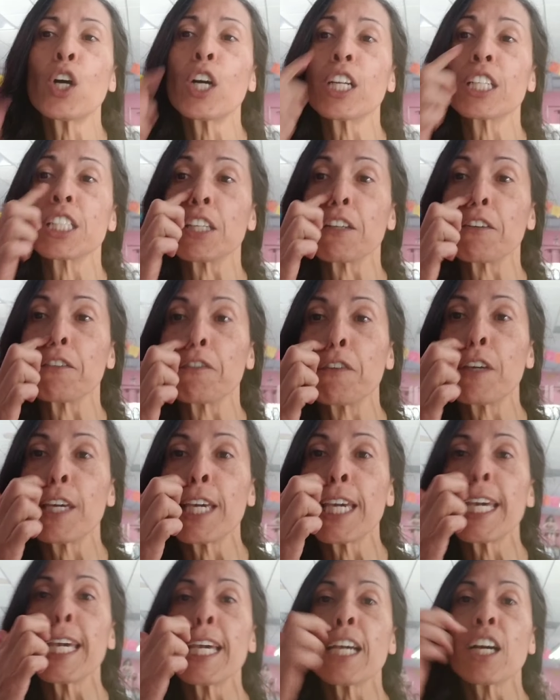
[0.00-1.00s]
a
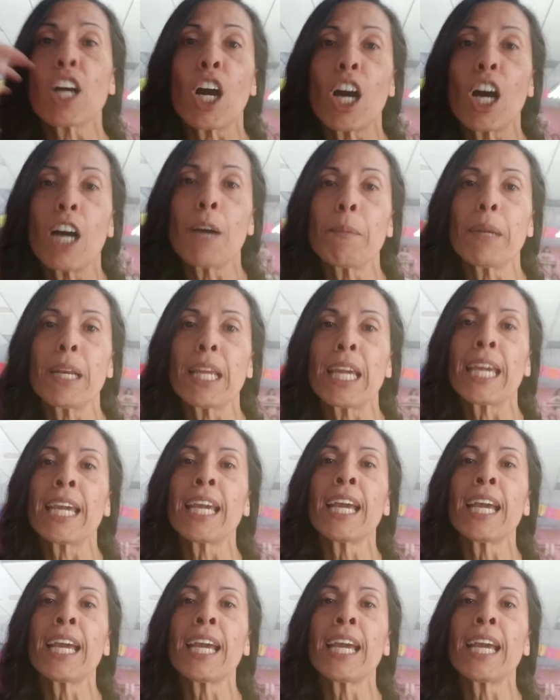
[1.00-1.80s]
TV, comedy,